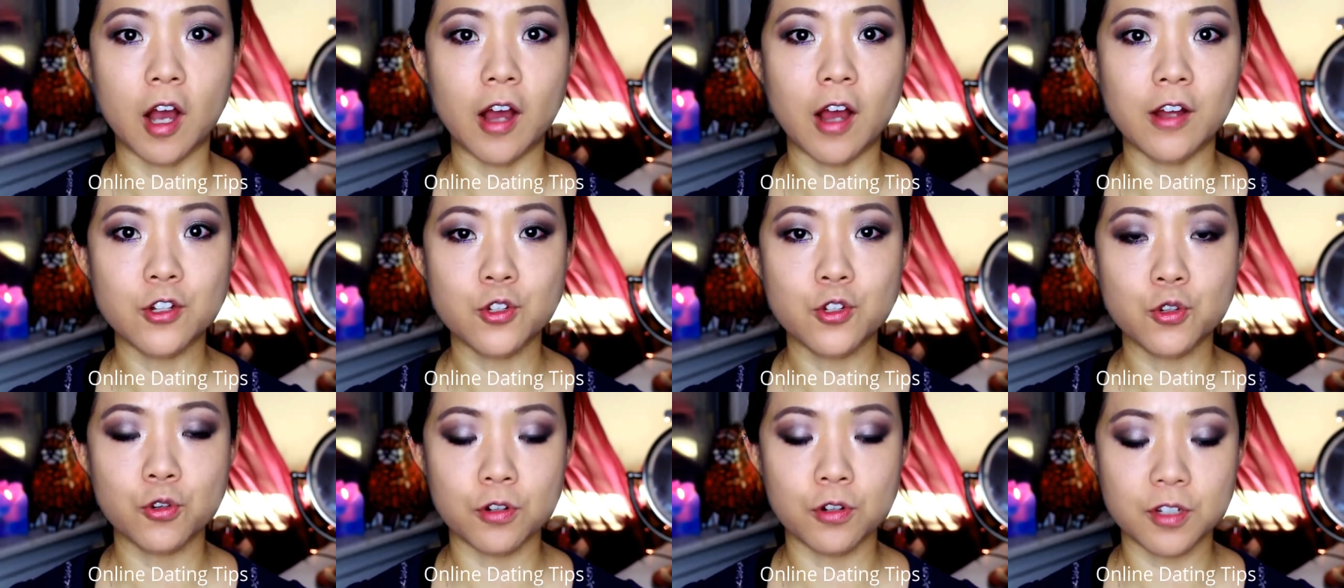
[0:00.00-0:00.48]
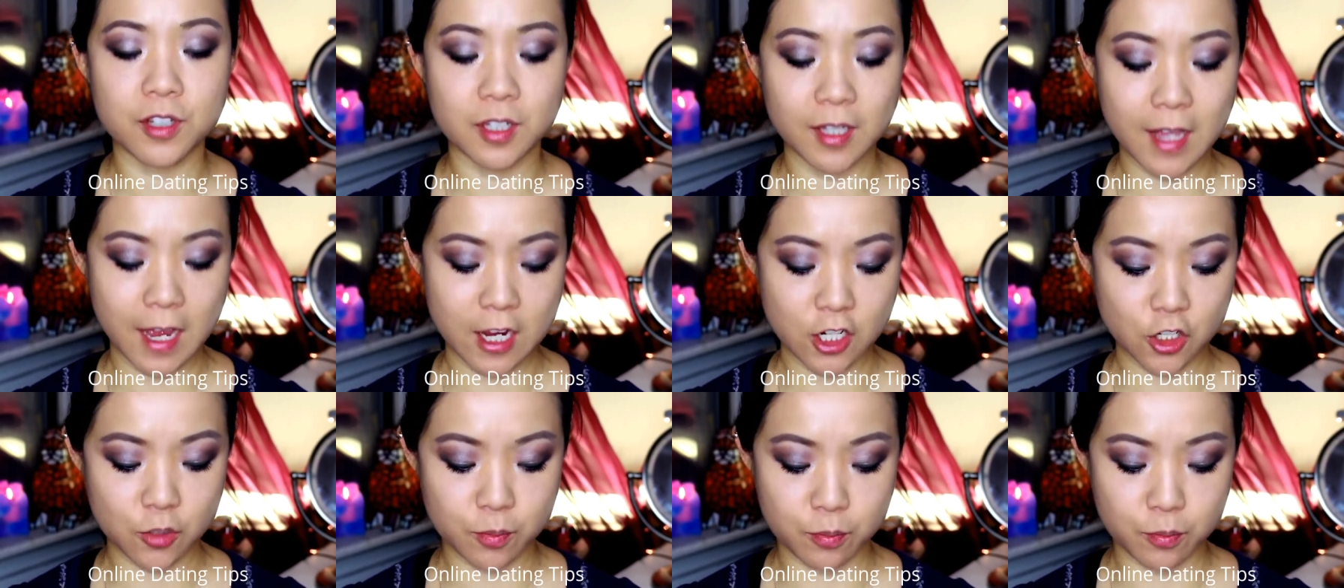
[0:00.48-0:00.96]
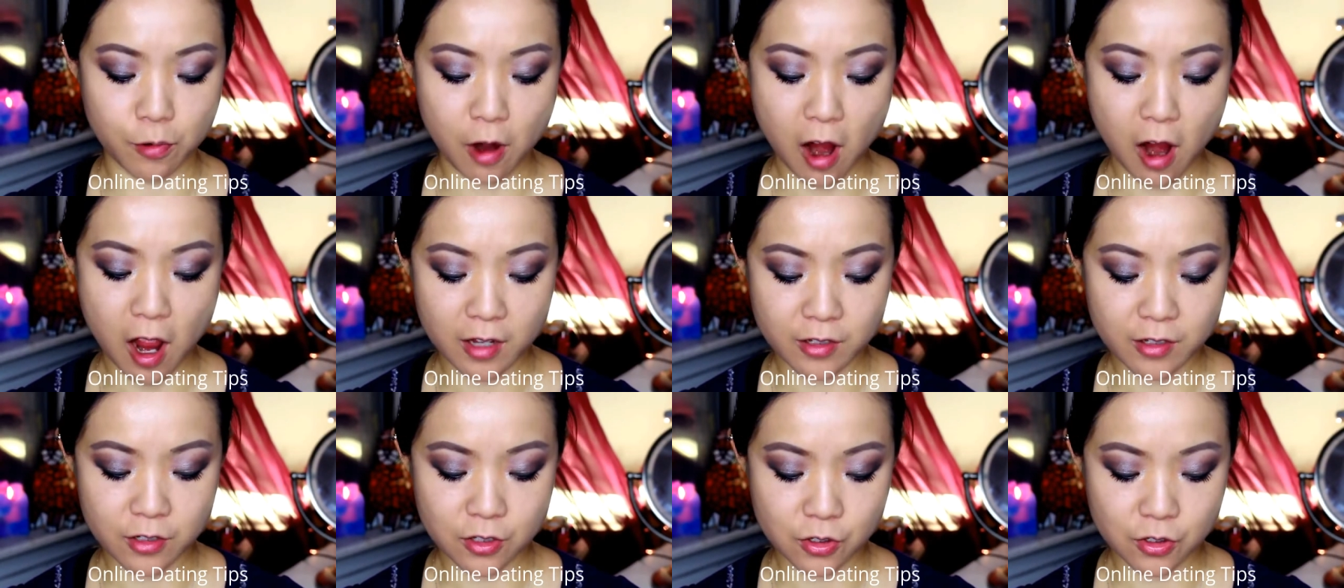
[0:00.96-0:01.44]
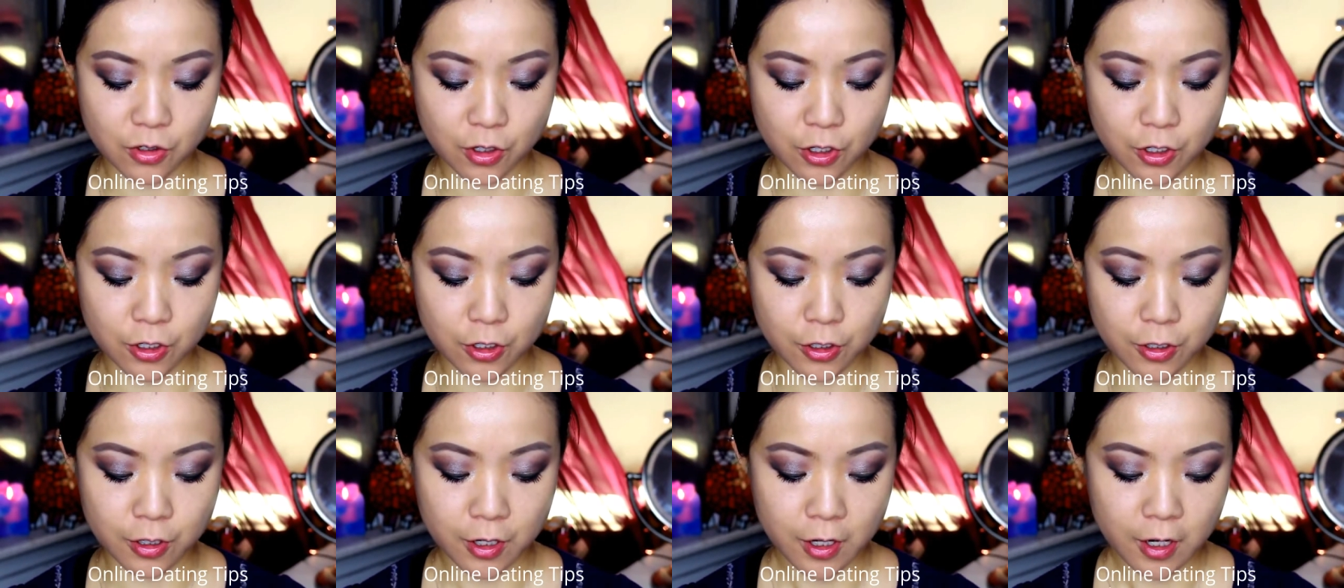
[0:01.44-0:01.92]
contour slash
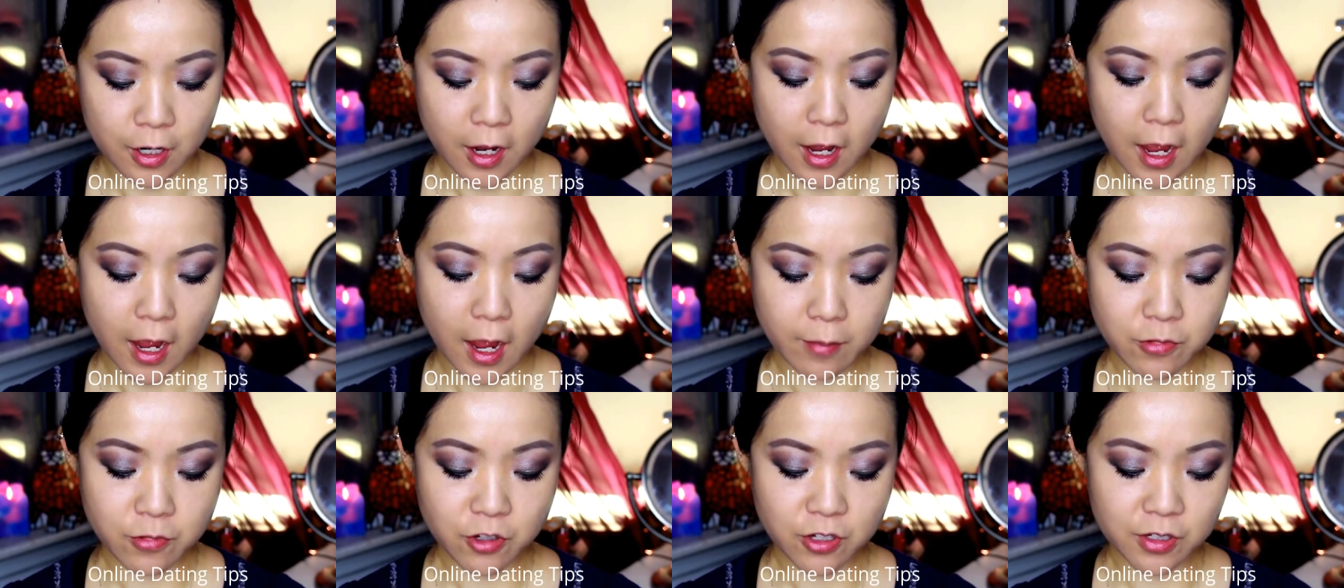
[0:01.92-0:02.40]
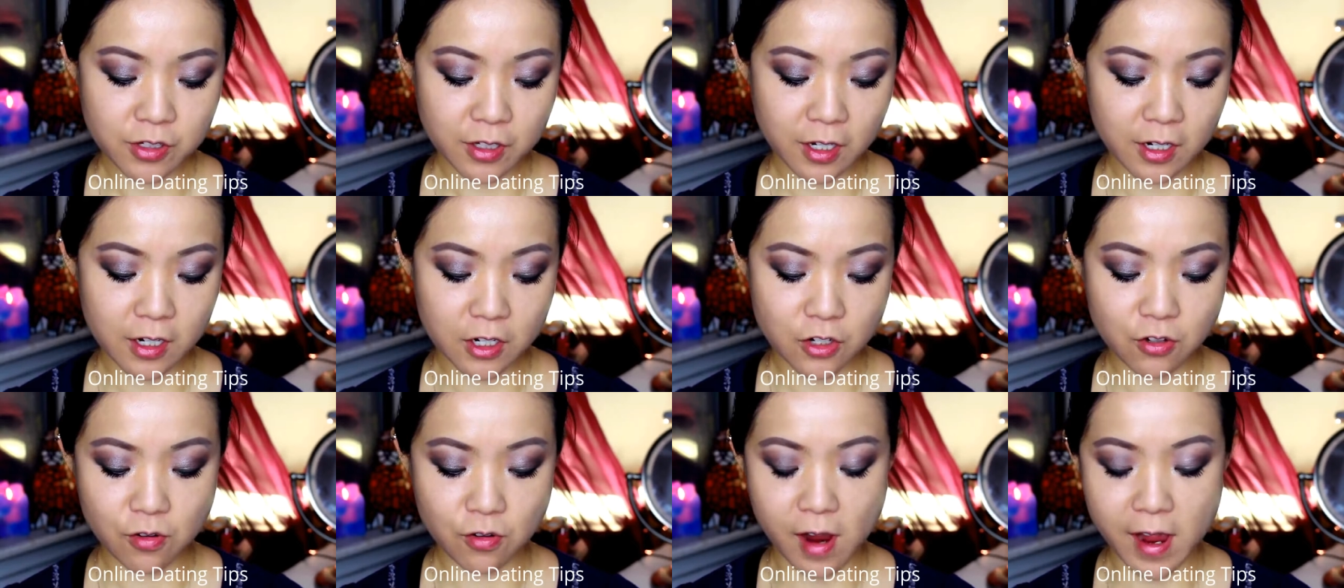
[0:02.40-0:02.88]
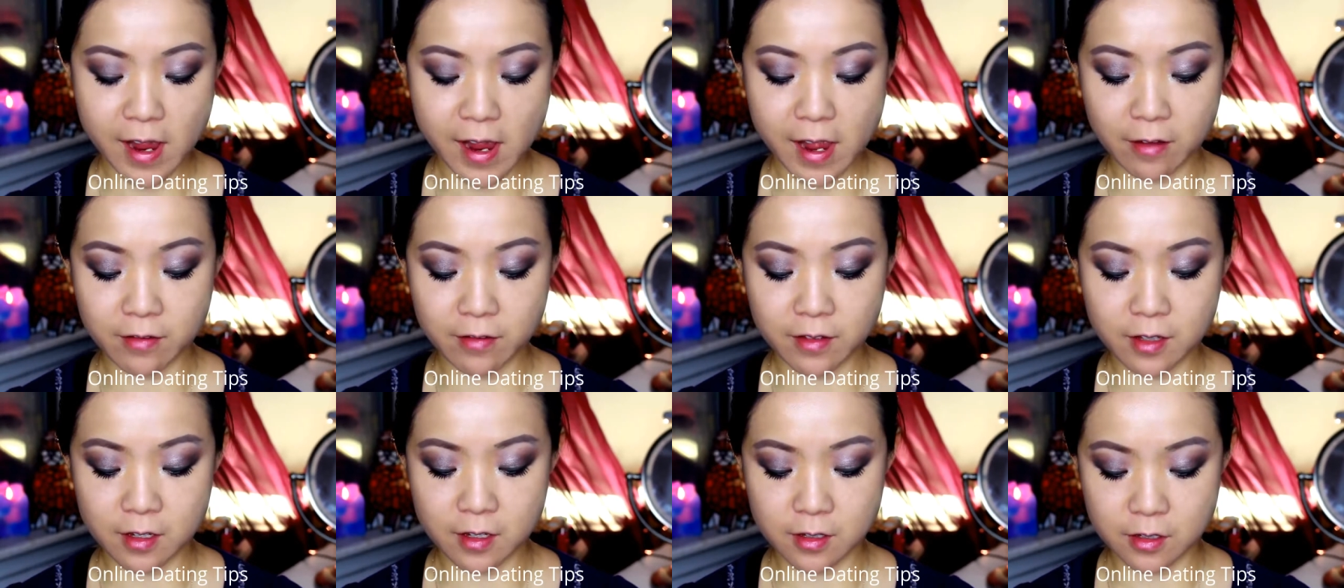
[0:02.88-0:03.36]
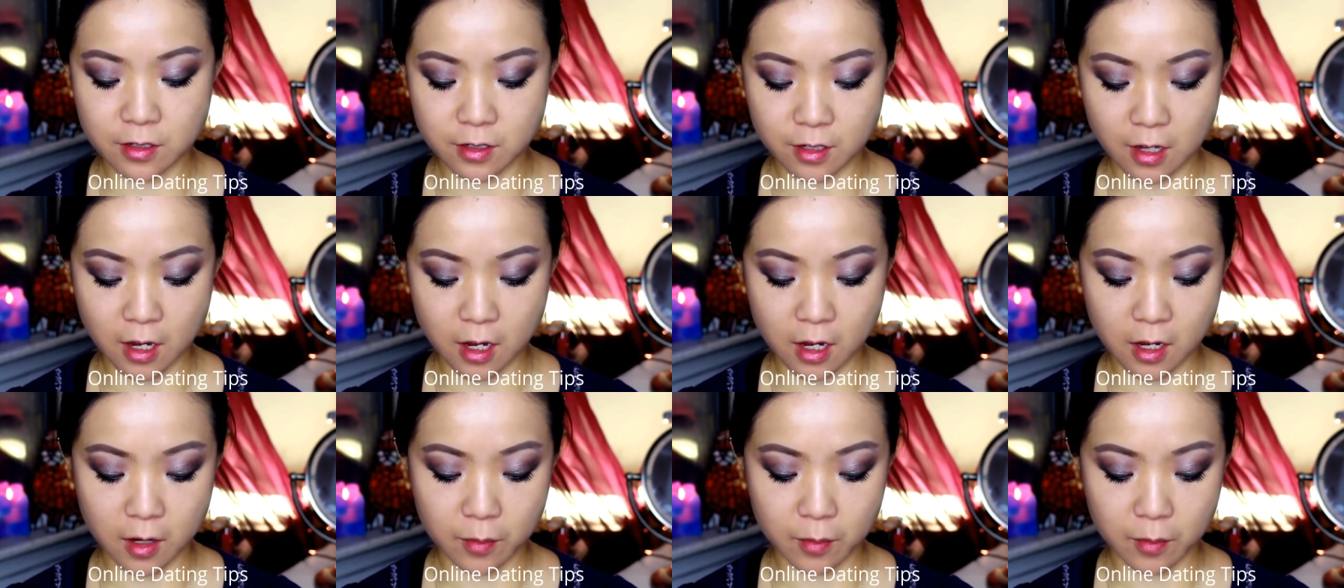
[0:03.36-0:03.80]
bronzer, I'm just gonna try out this